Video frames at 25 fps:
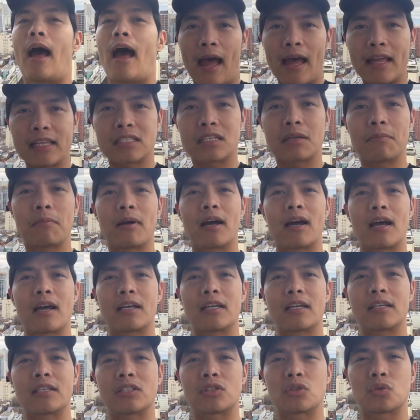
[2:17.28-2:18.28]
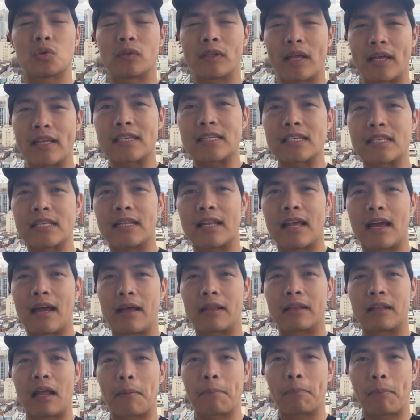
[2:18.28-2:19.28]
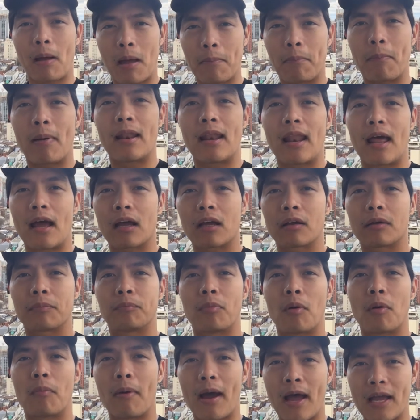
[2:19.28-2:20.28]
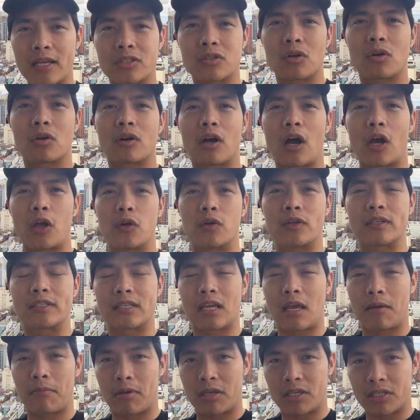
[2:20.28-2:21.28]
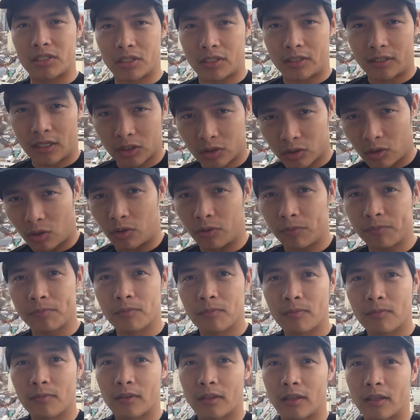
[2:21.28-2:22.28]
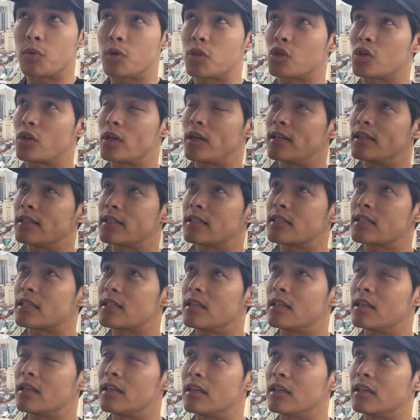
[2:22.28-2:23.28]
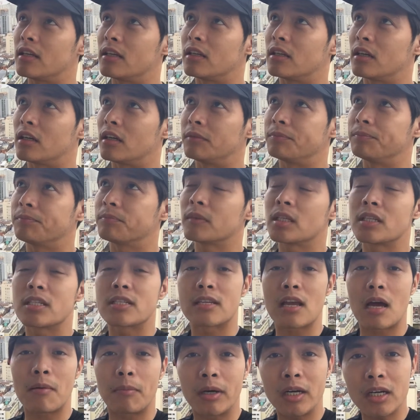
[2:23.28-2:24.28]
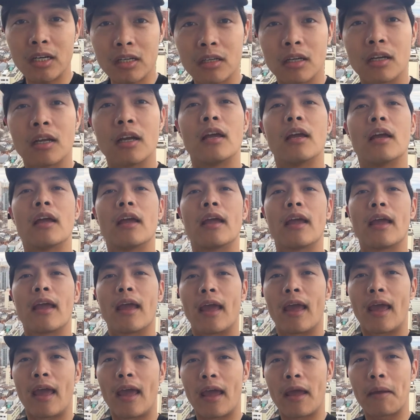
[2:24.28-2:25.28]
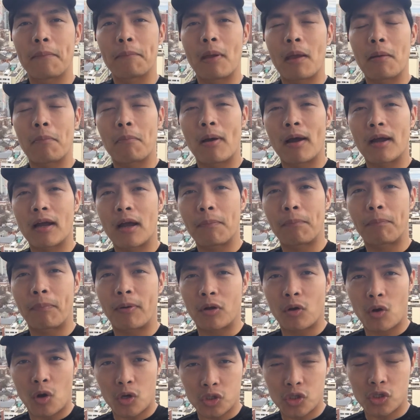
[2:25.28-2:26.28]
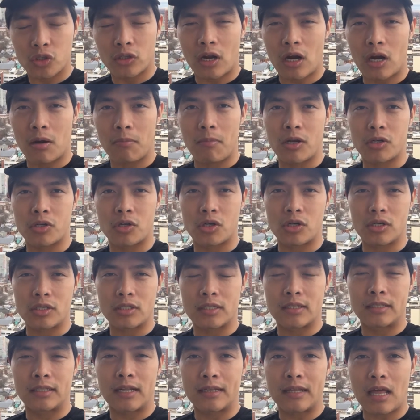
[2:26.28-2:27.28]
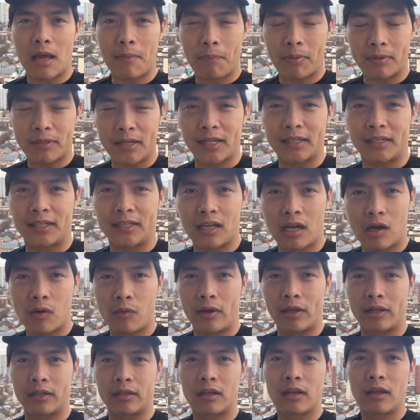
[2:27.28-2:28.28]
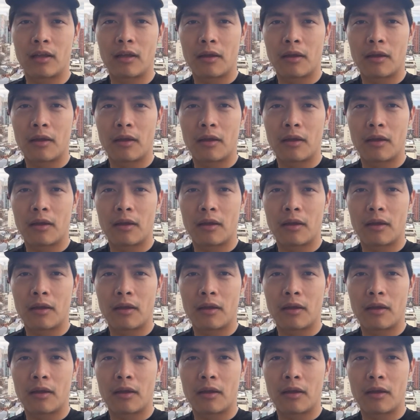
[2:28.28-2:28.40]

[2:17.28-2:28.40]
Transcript: At sa mga students na nagbabalak pumasok ngayong semester na to, which is the summer, may mga precautionary measures na dapat natin gawin